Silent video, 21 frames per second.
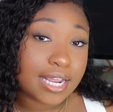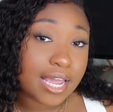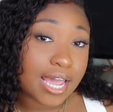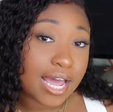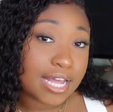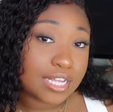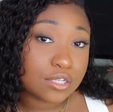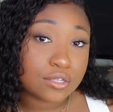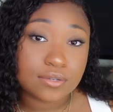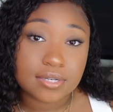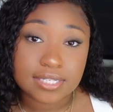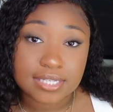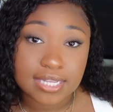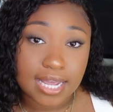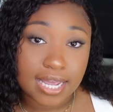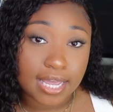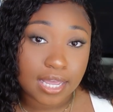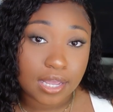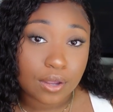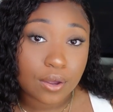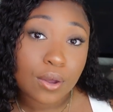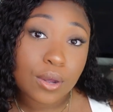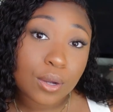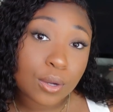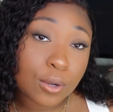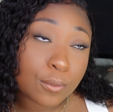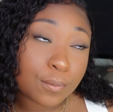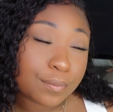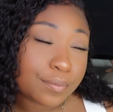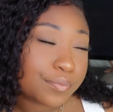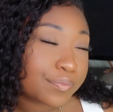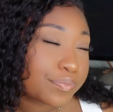as soon as I get
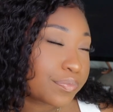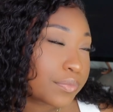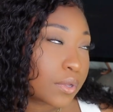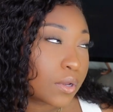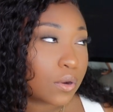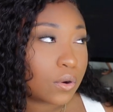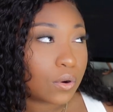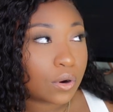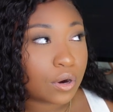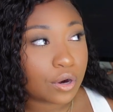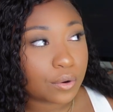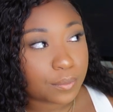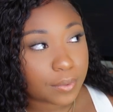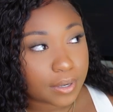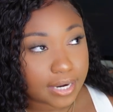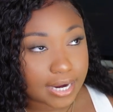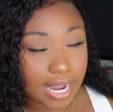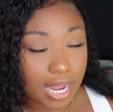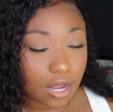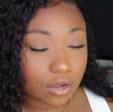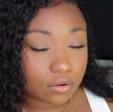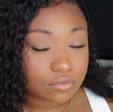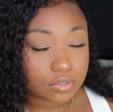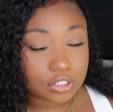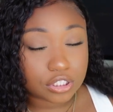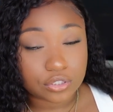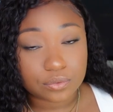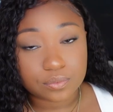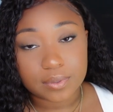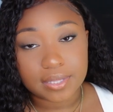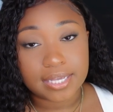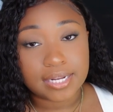home, or work out,
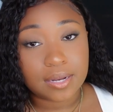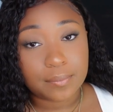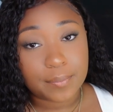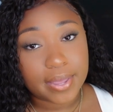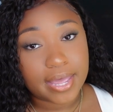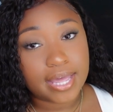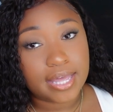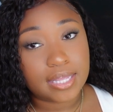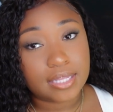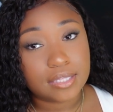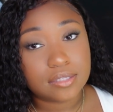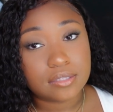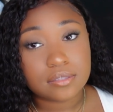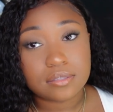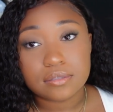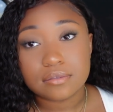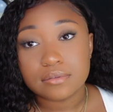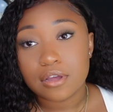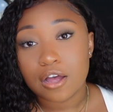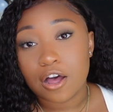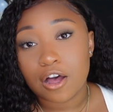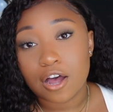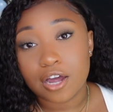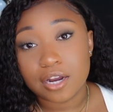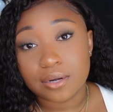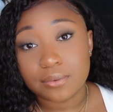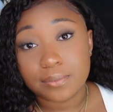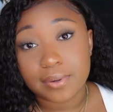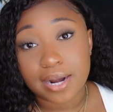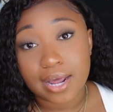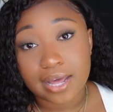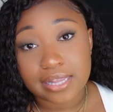just really depends
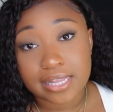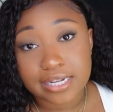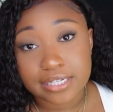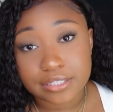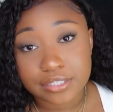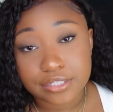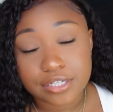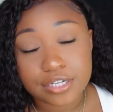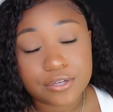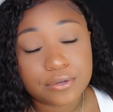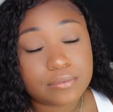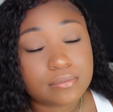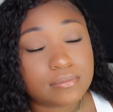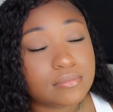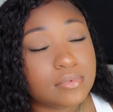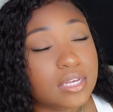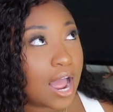on what I like to do.